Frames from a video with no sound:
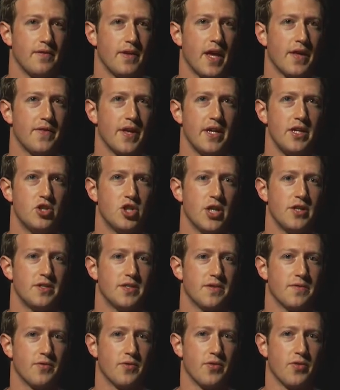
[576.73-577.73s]
Yeah, they each had
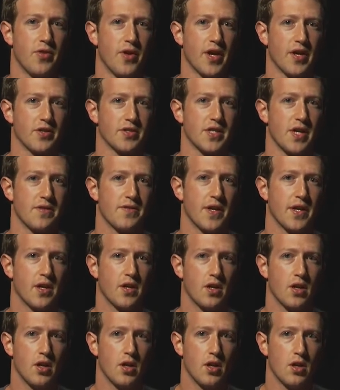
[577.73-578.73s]
different things. I
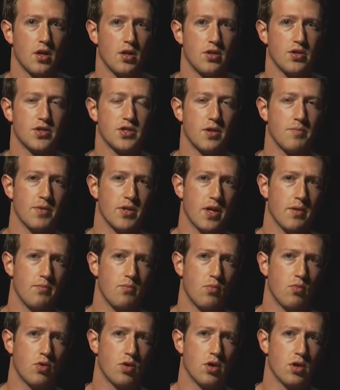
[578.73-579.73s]
think some of
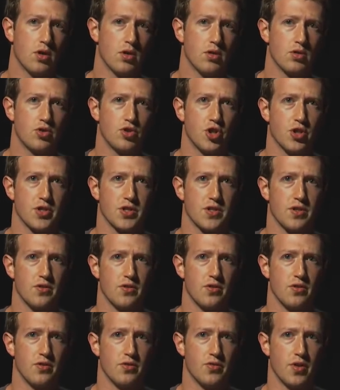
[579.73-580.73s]
them were just,
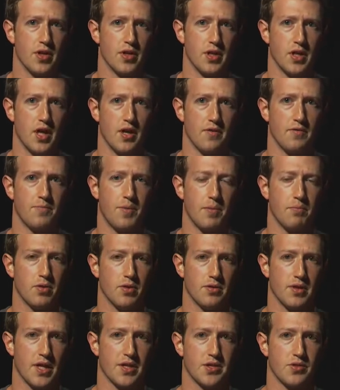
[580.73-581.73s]
they gave
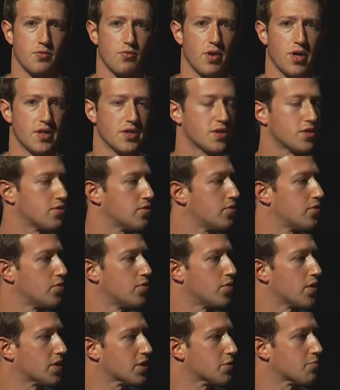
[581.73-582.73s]
people less ways
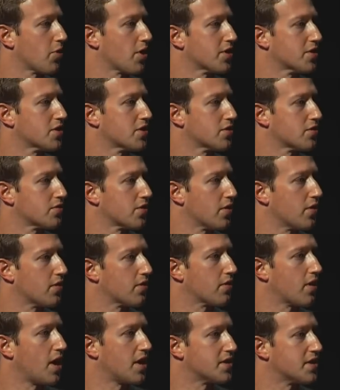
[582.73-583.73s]
to express
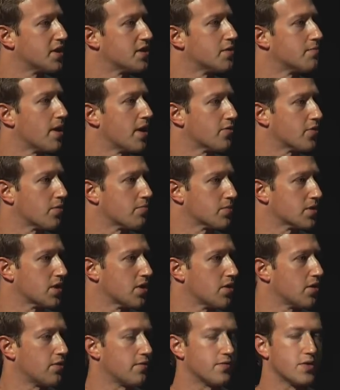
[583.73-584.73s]
content about
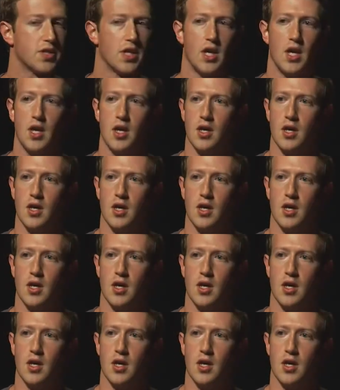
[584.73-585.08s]
themselves.